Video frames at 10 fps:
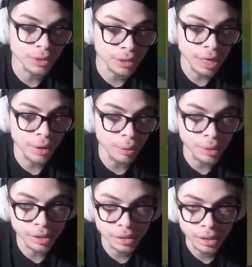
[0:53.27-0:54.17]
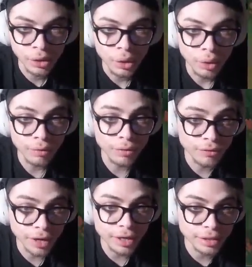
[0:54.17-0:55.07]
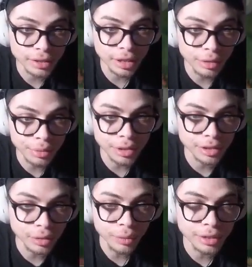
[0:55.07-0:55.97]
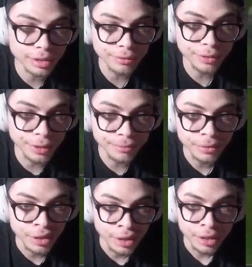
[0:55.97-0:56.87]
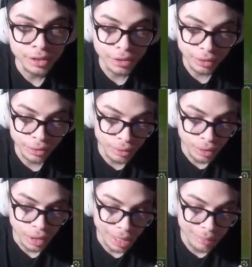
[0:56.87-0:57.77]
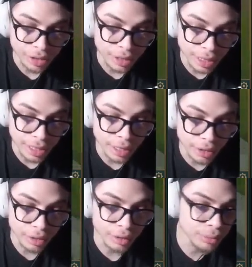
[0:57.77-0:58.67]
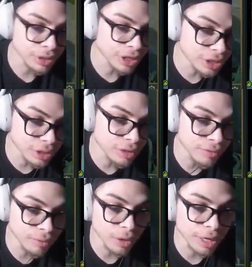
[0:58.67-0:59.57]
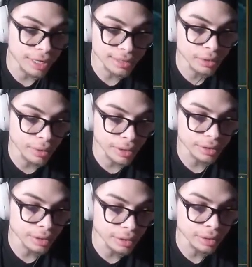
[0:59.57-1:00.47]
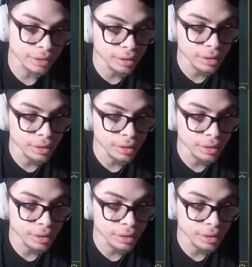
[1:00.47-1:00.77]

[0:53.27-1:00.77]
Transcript: how it works. Whoever finds the other person wins the fight. So I'm trying to get a good prediction of where he's going to